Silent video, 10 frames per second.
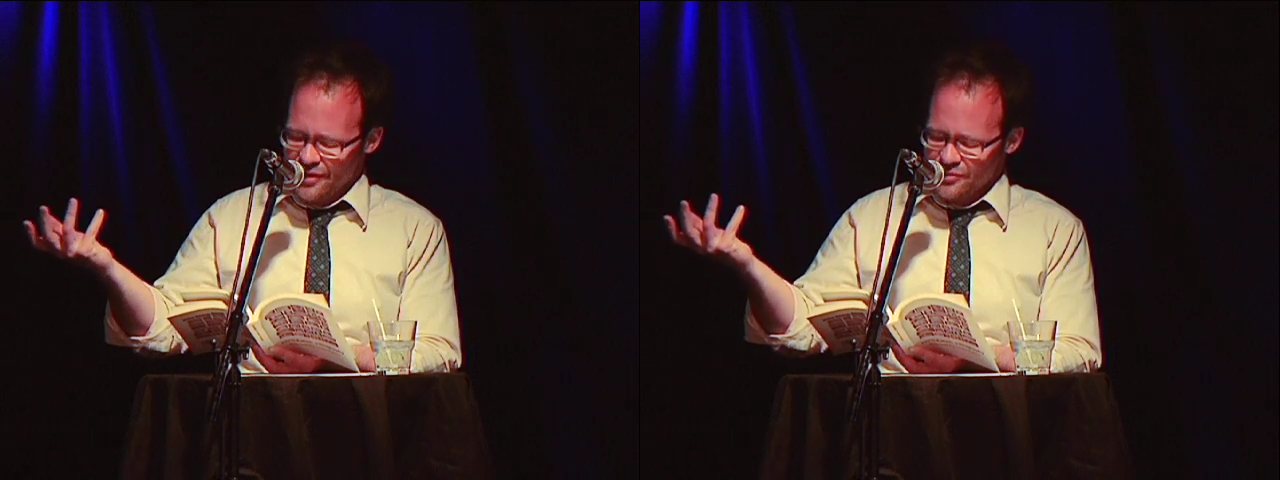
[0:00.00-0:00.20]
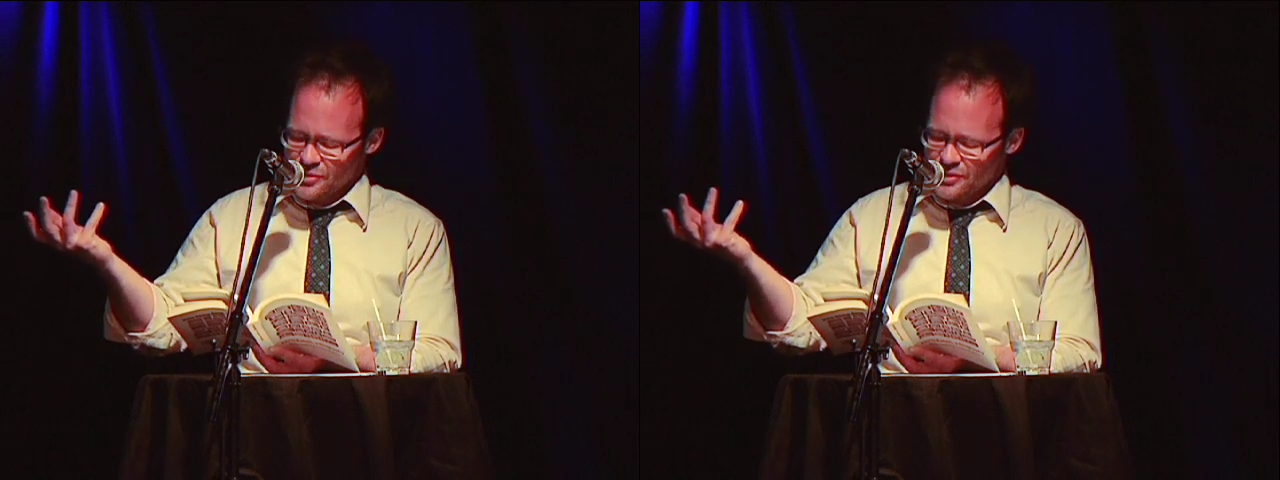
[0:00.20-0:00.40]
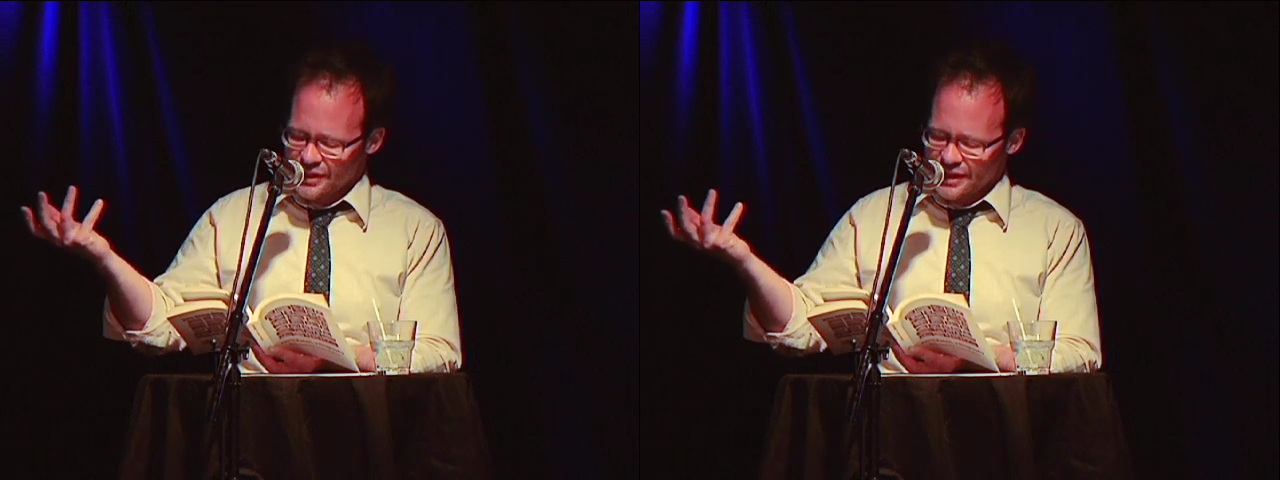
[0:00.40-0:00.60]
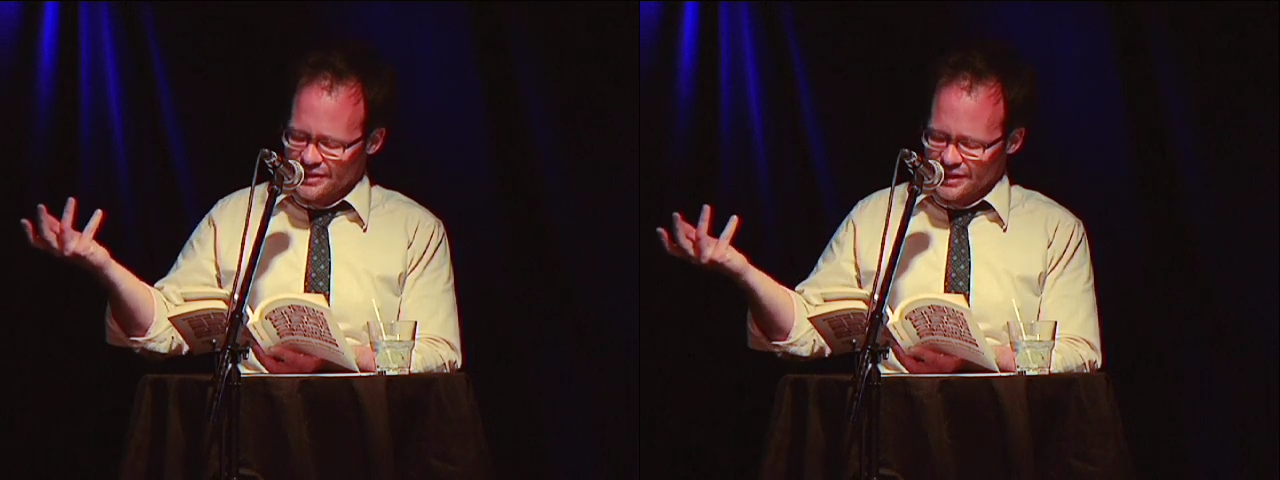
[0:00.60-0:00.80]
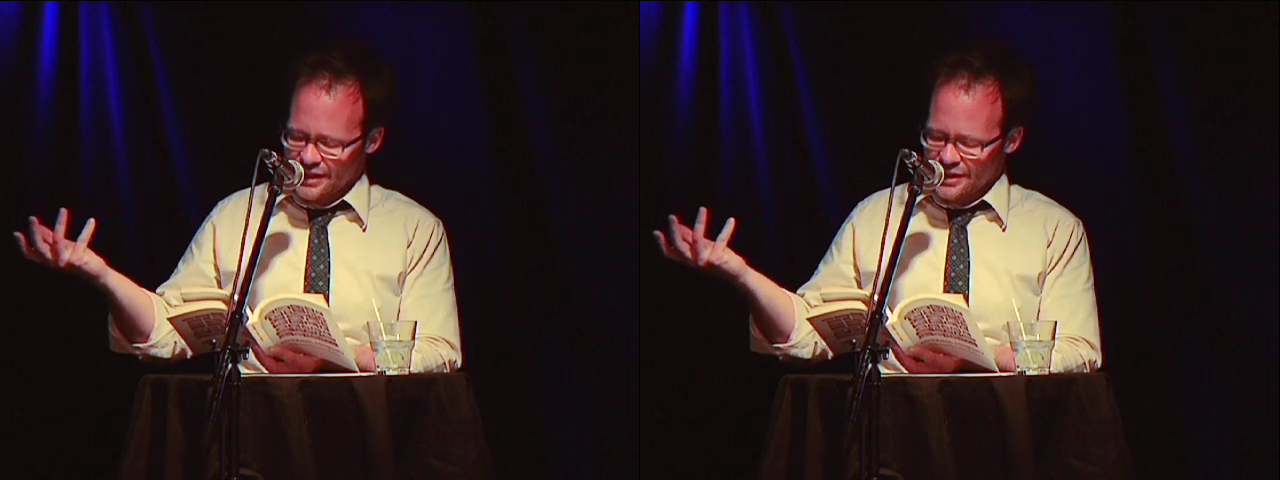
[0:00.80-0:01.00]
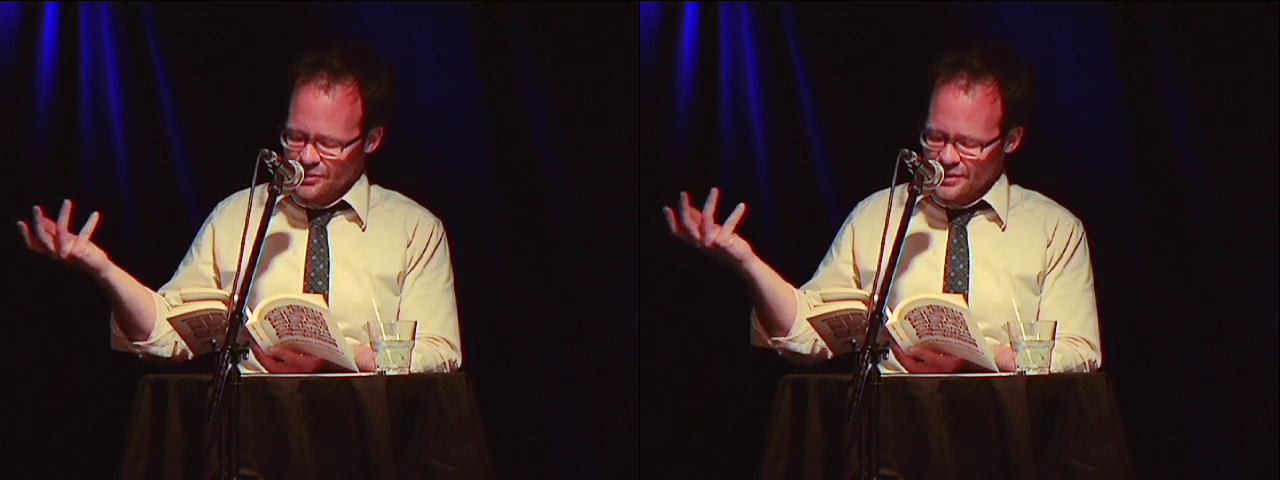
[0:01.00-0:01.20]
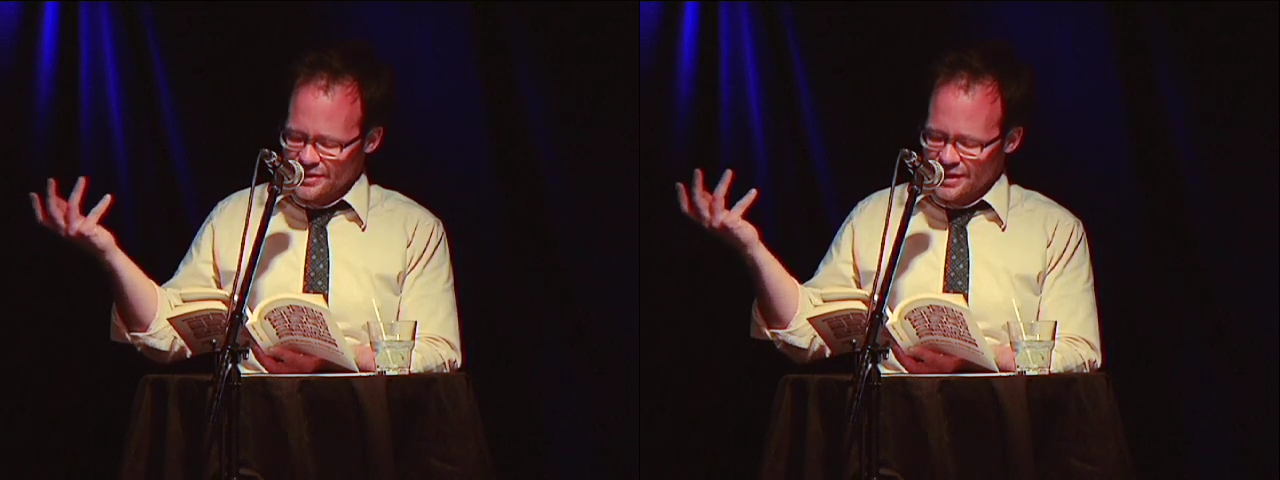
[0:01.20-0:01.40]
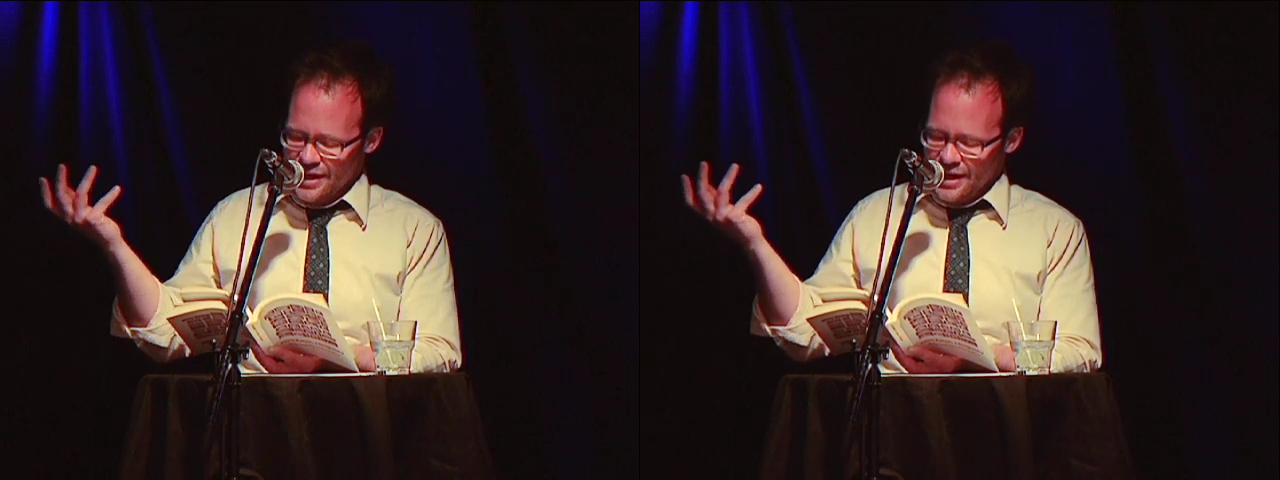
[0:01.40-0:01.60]
of music as a kid
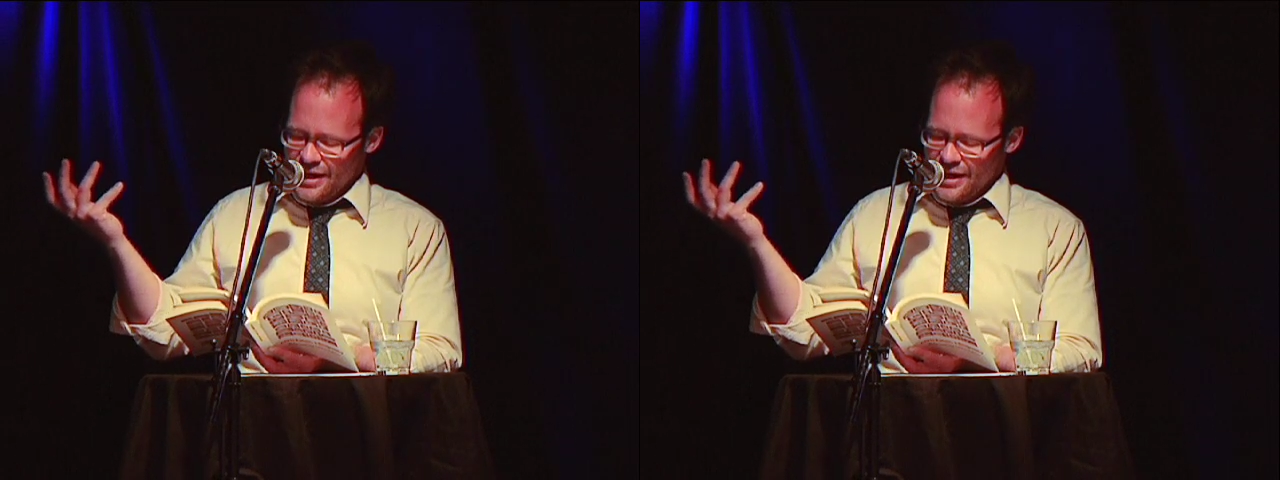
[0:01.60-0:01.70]
was